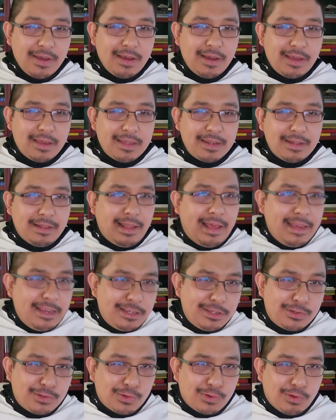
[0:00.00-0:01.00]
in
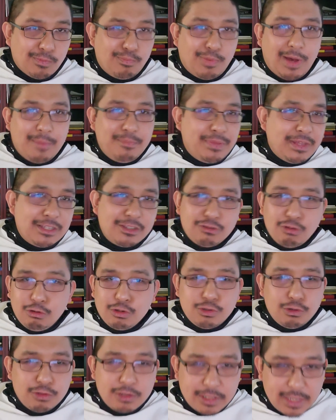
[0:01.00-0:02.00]
likes or bump in
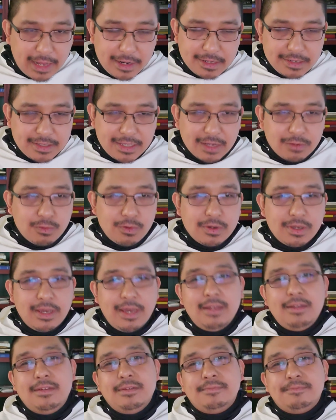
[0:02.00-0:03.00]
social status that we'll
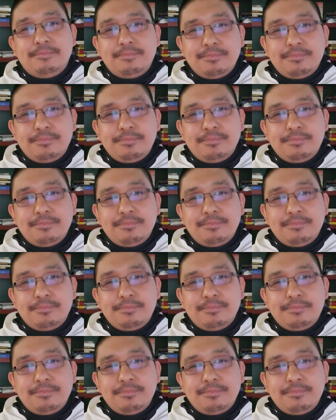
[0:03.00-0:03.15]
get.